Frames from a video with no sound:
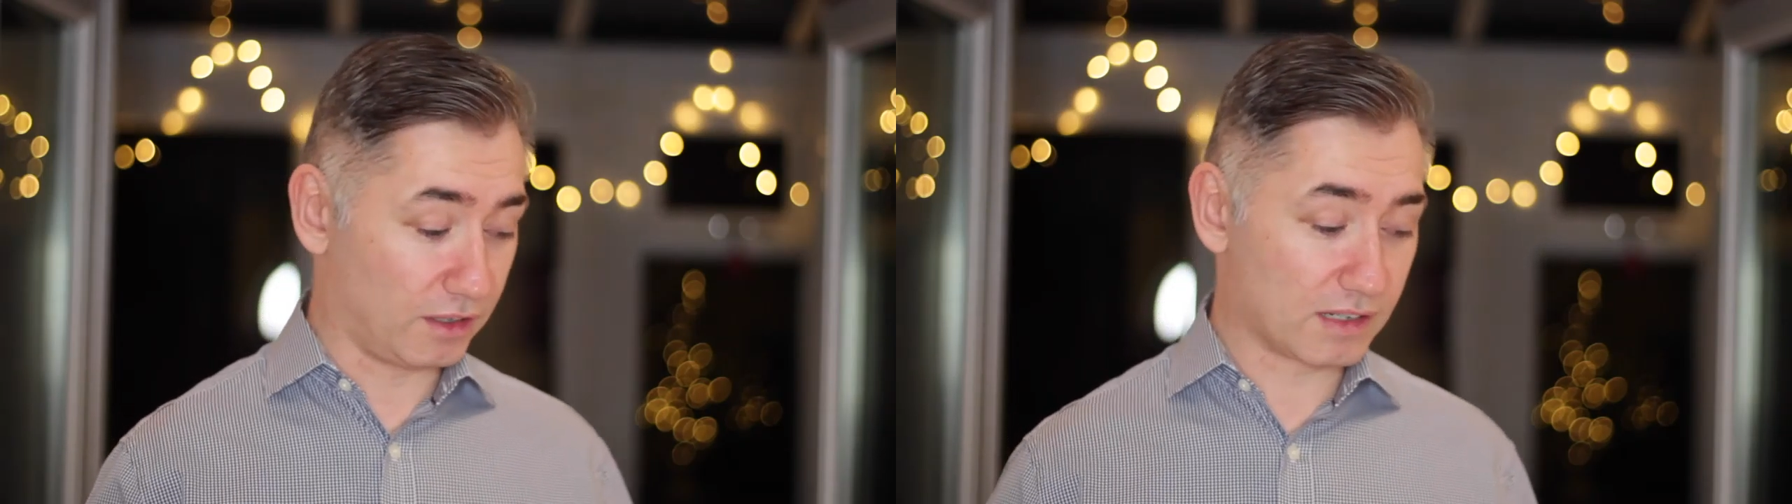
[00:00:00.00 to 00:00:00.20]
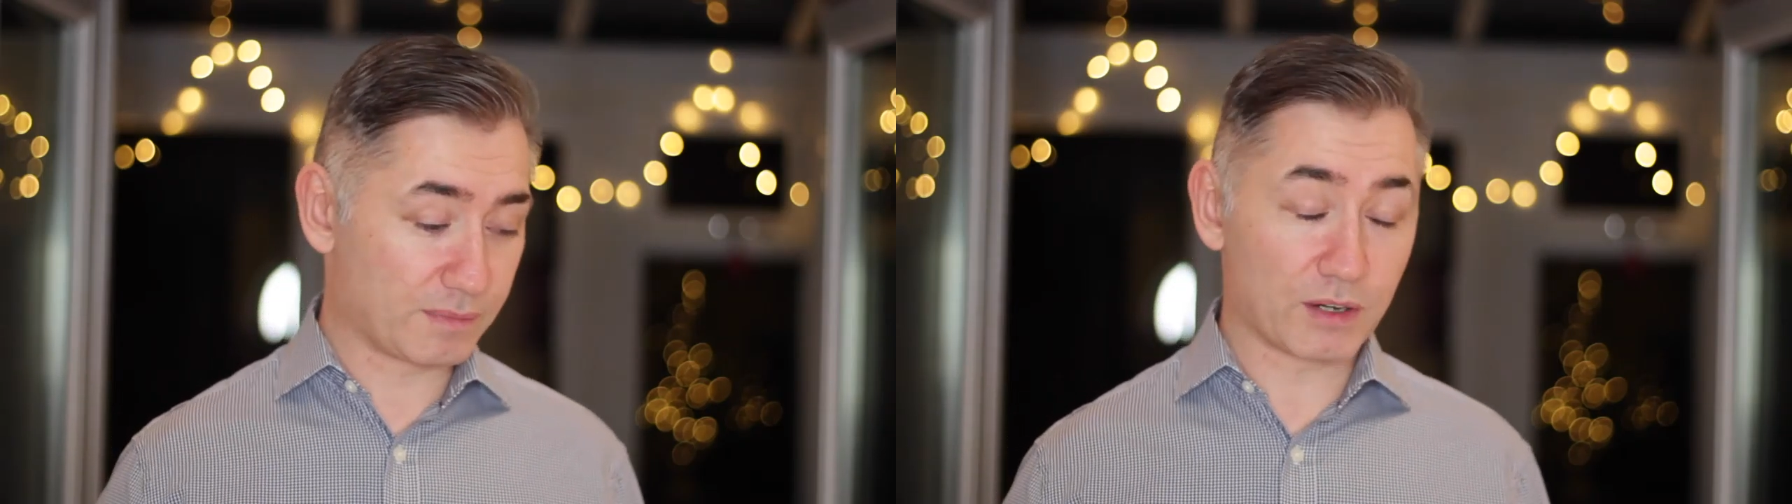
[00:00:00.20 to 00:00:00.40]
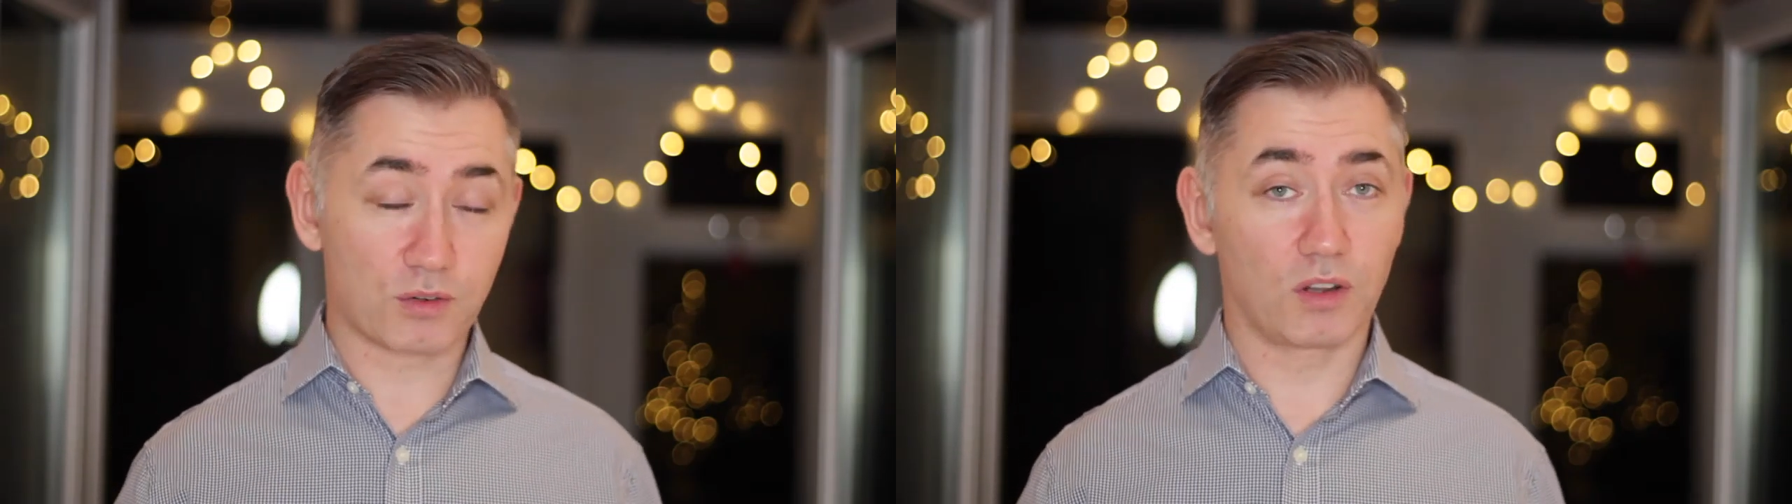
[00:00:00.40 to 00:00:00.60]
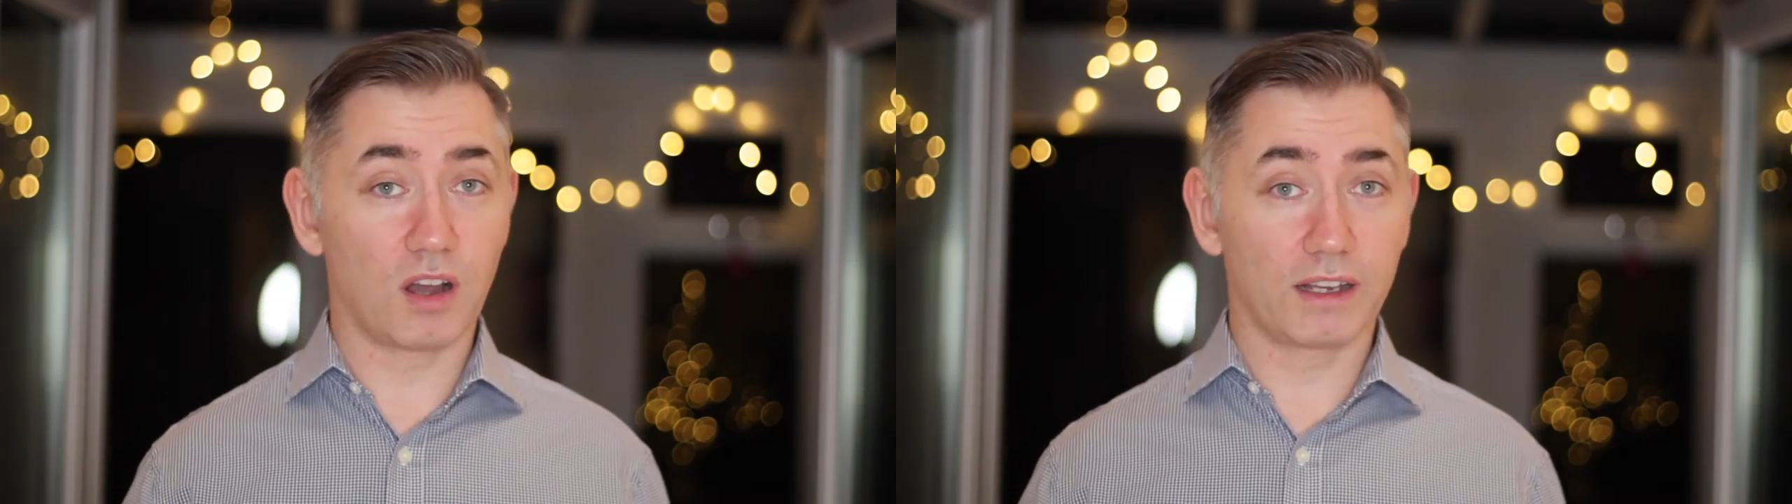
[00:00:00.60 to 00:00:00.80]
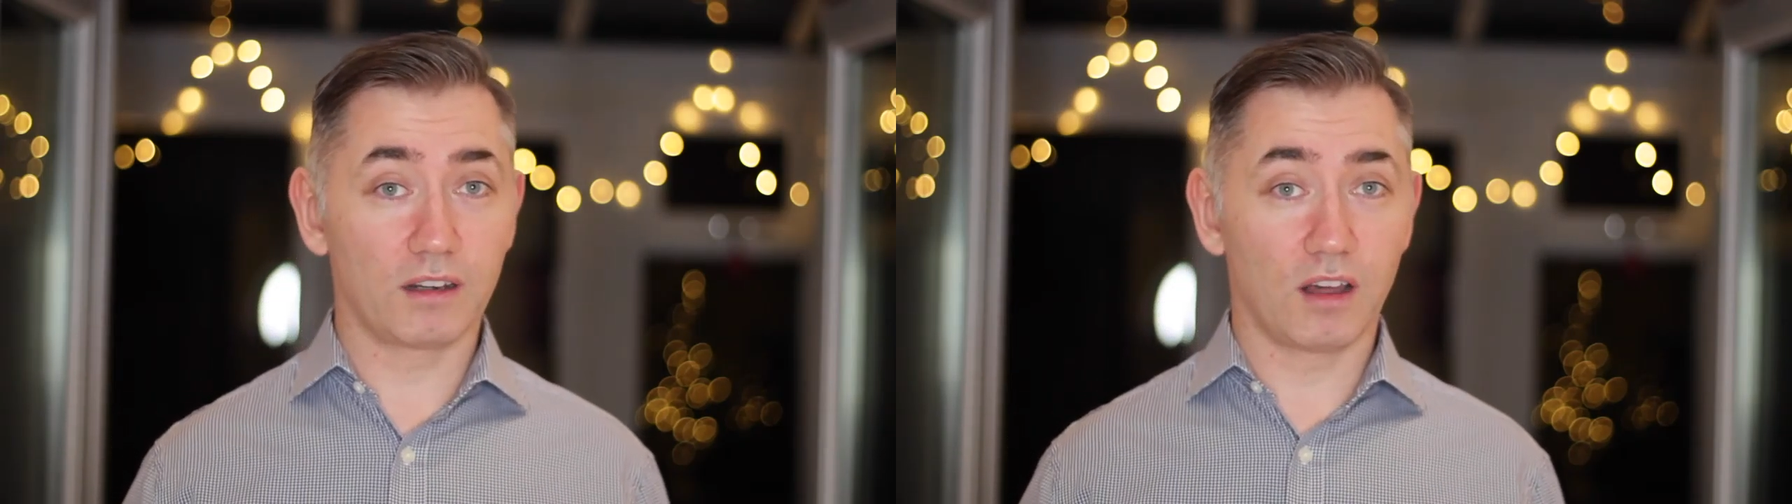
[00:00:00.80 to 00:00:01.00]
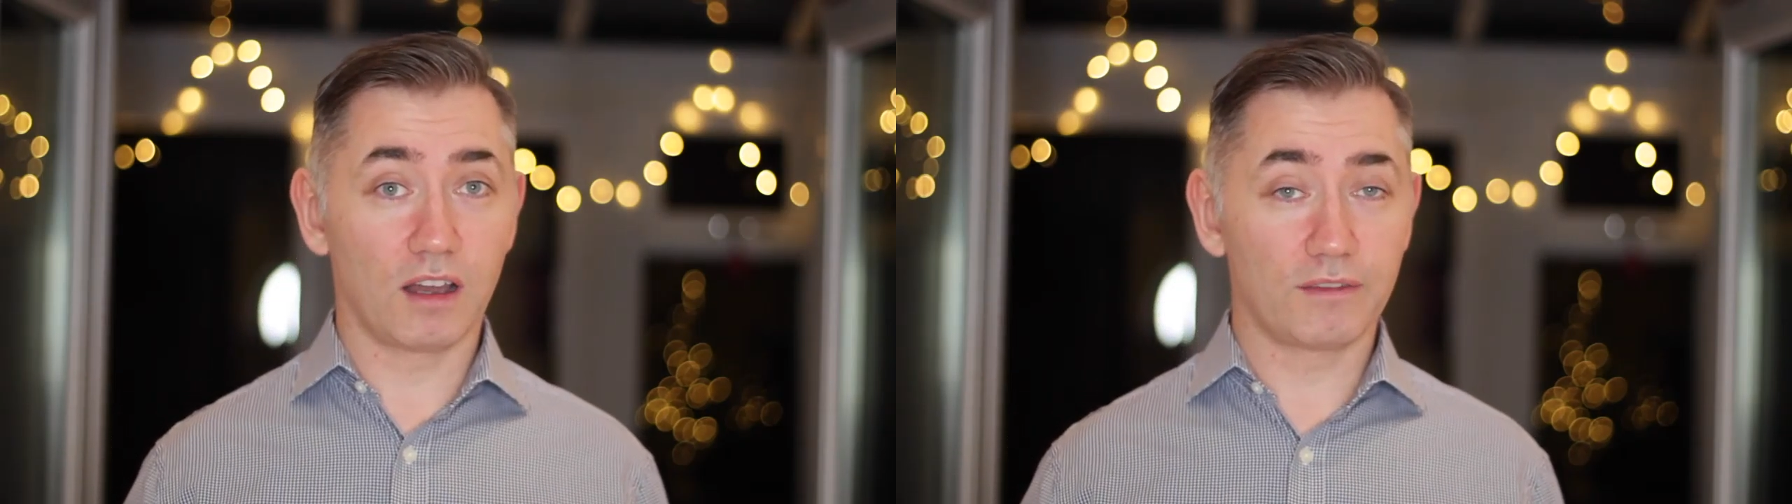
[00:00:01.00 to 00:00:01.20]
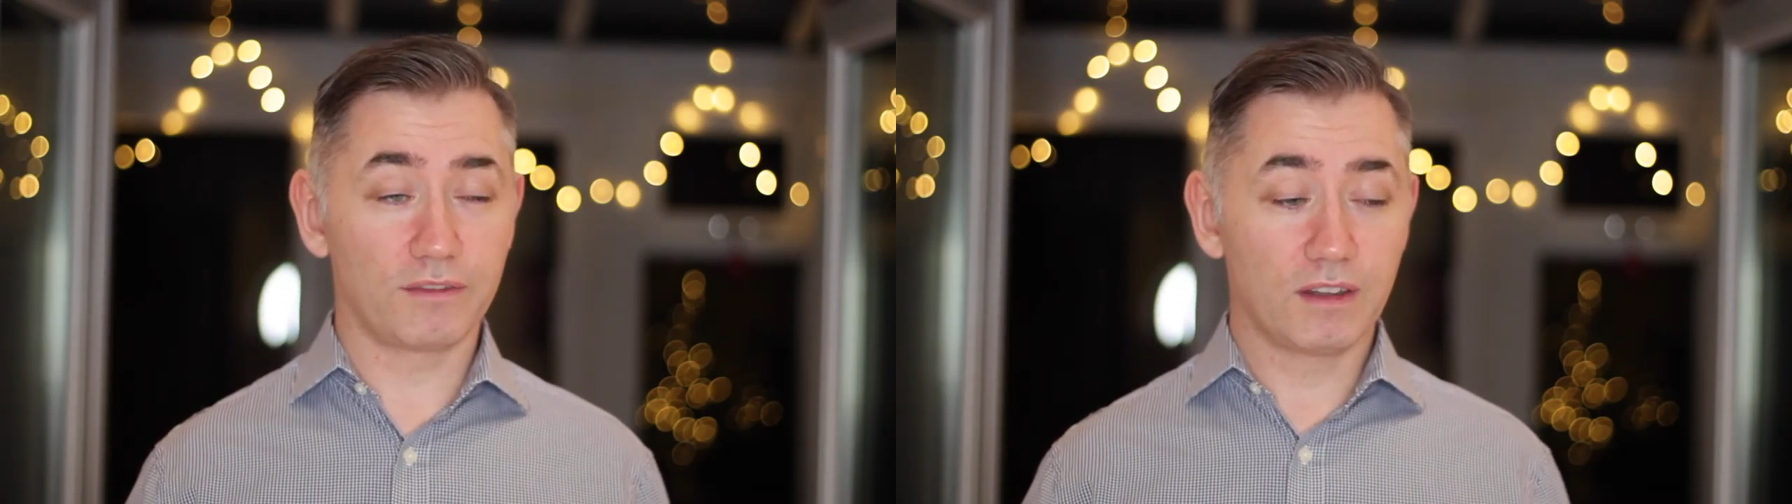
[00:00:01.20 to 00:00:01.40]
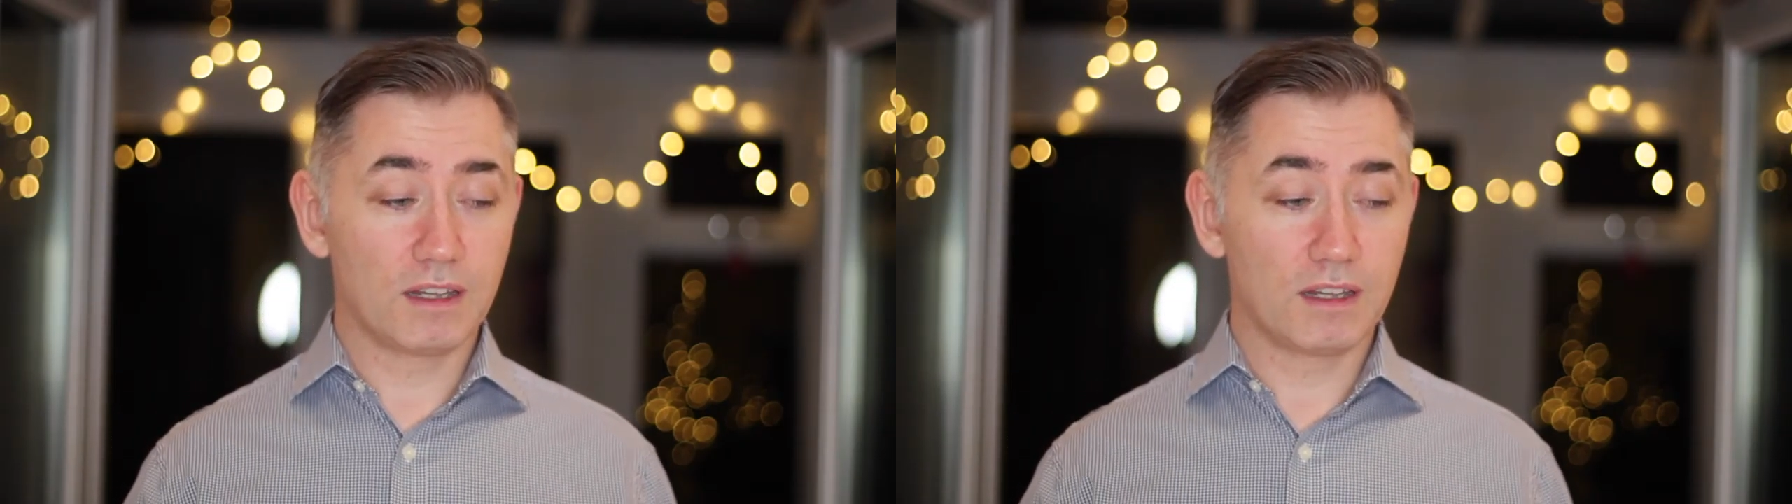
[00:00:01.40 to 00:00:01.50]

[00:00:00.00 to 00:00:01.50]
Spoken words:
the special guy in your life.